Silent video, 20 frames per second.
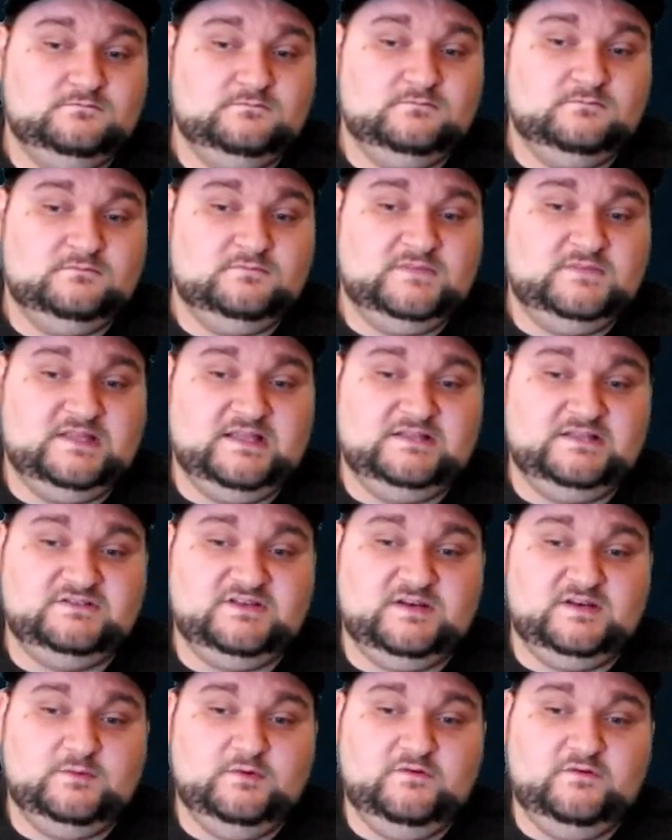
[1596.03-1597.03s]
You can try to
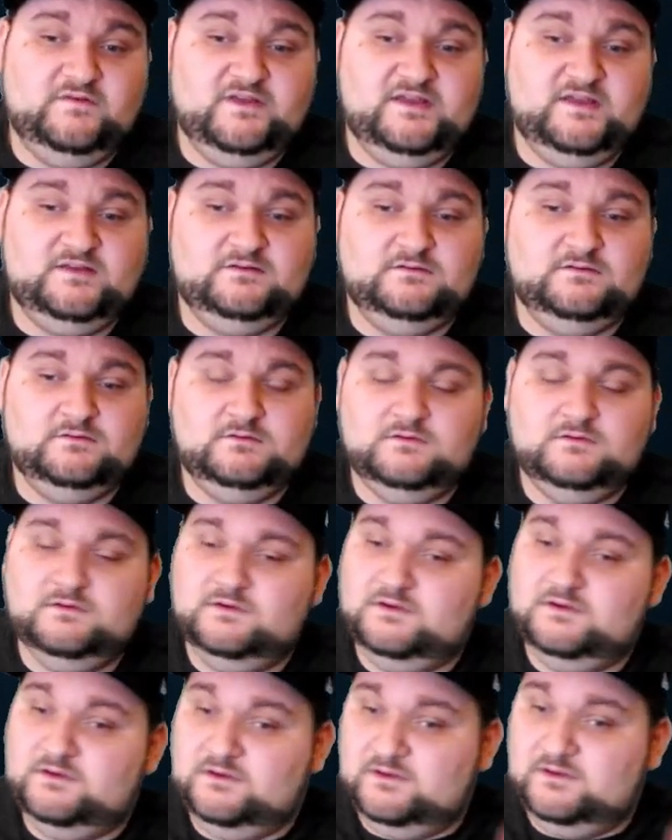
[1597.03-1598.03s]
move in,
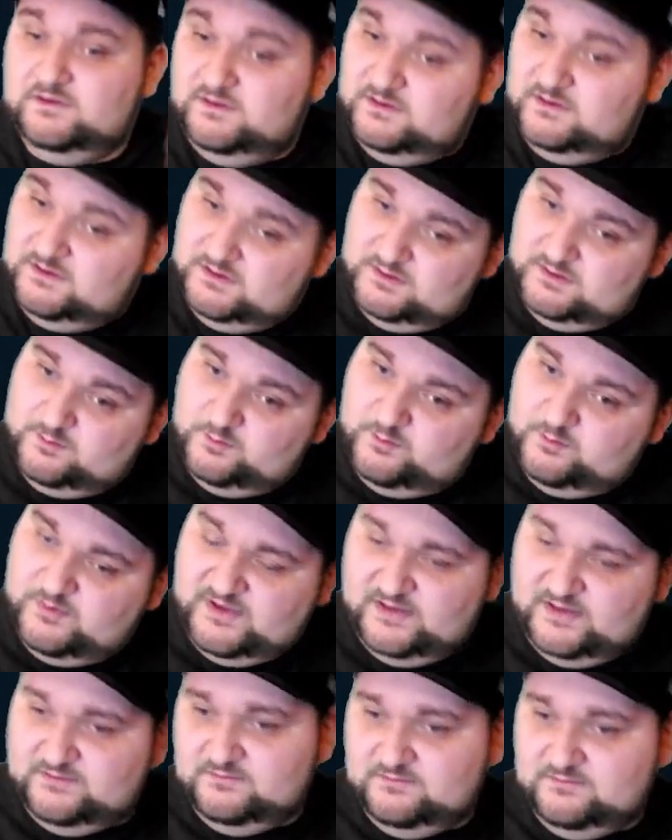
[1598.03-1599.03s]

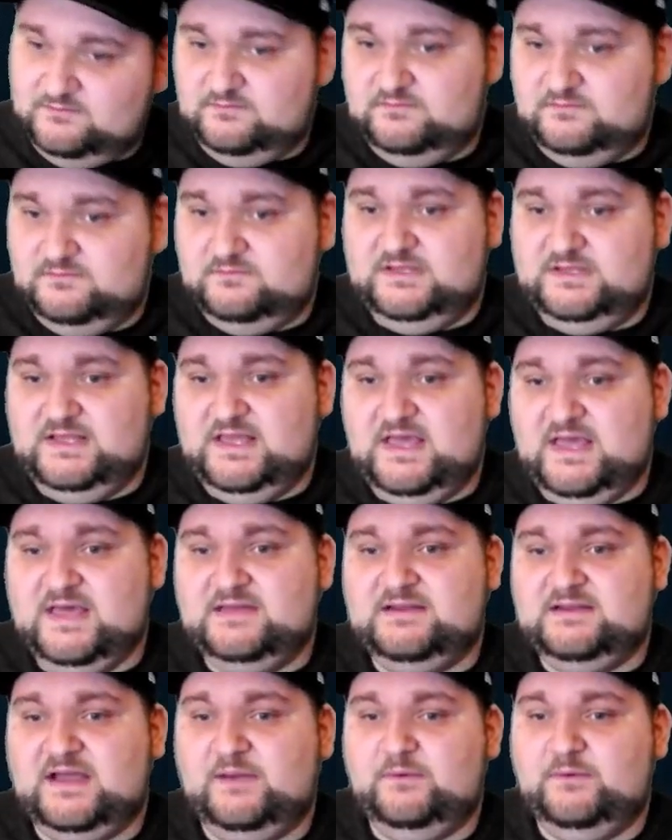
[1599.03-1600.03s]
but again,
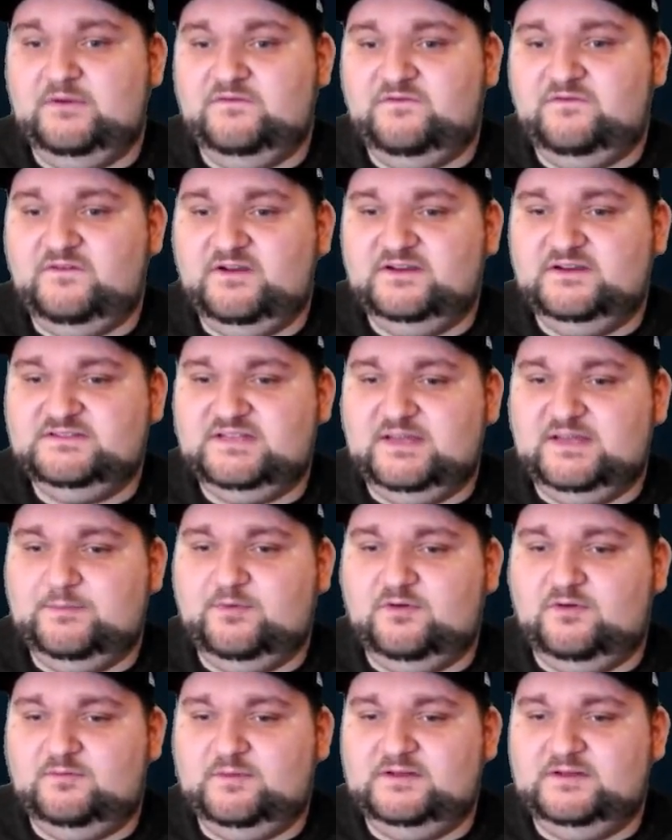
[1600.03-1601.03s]
I went first. I
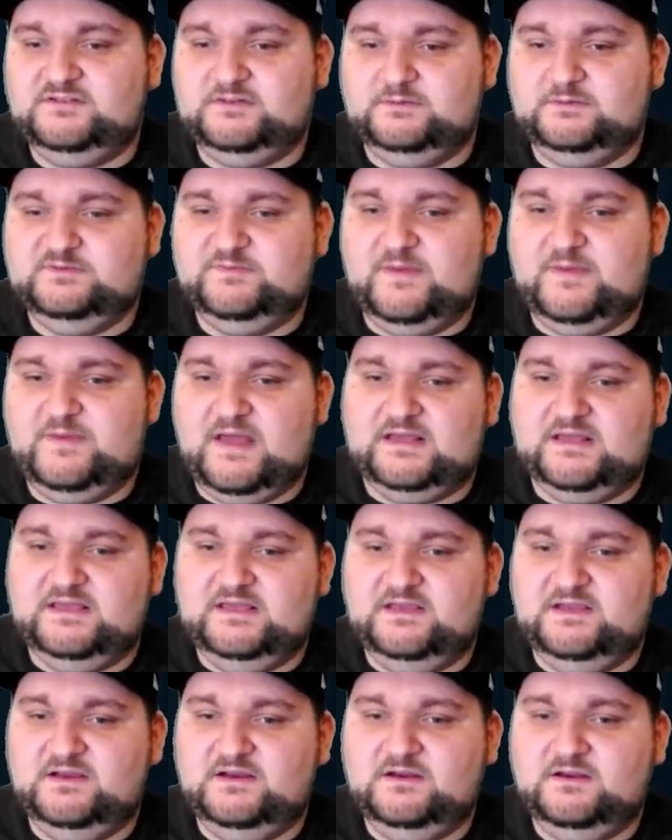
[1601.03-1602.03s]
pulled my troops back
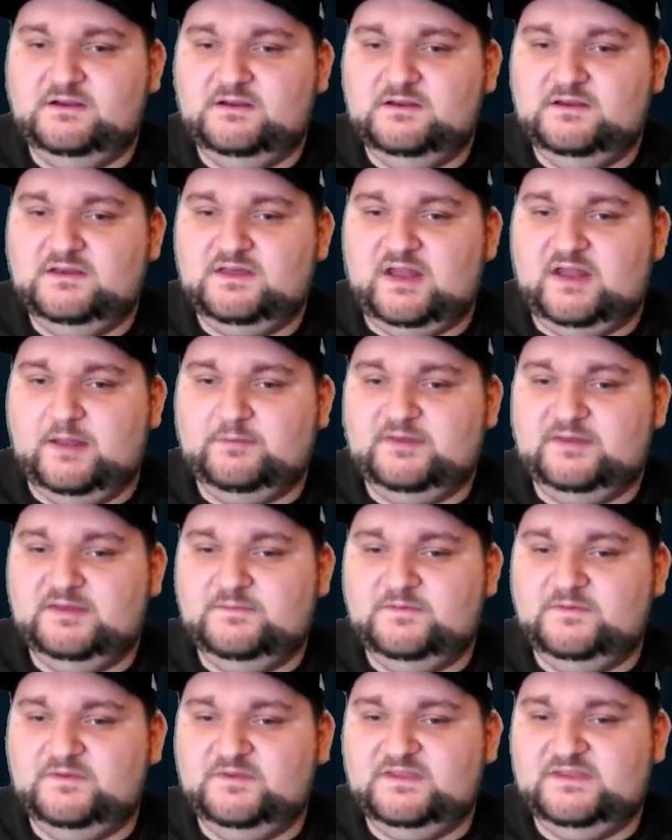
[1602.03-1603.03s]
here. I'm
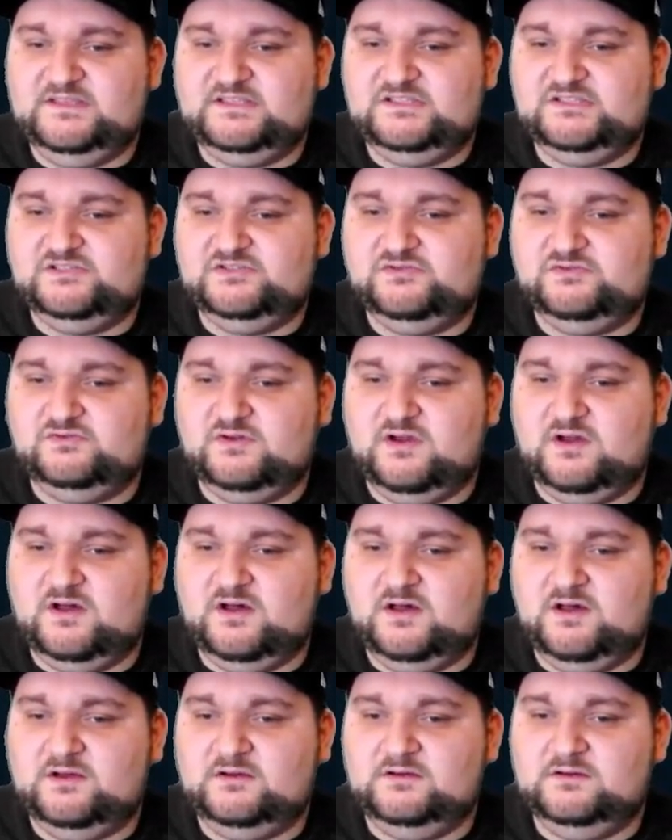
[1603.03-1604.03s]
keeping this
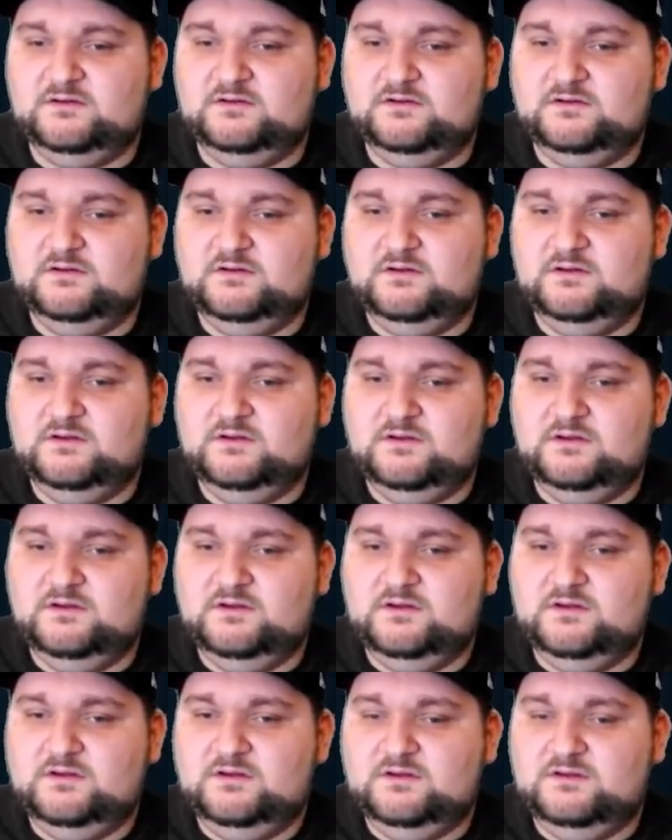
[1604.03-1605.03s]
strong
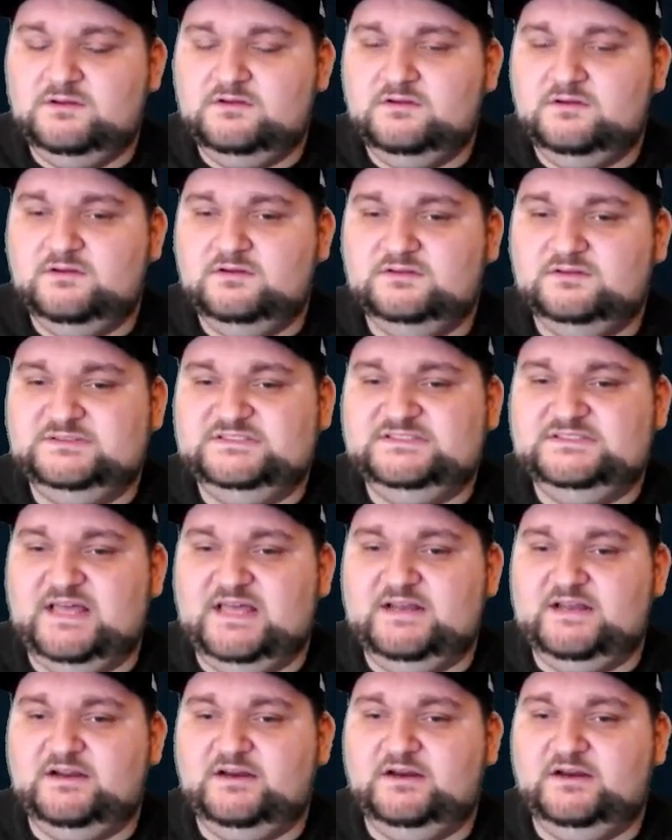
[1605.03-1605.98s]
center.